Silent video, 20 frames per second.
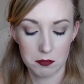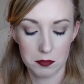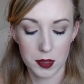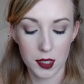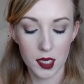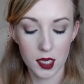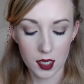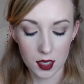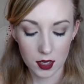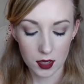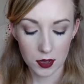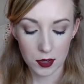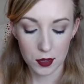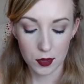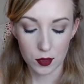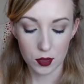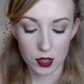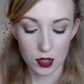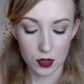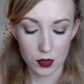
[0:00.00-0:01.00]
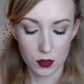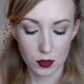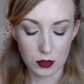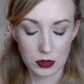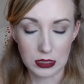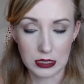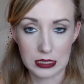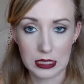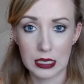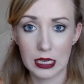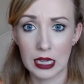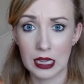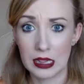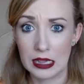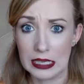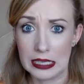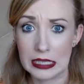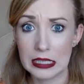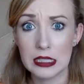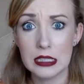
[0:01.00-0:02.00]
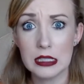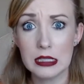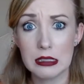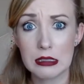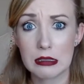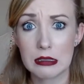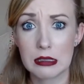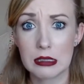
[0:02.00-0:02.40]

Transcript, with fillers: B O U C L E.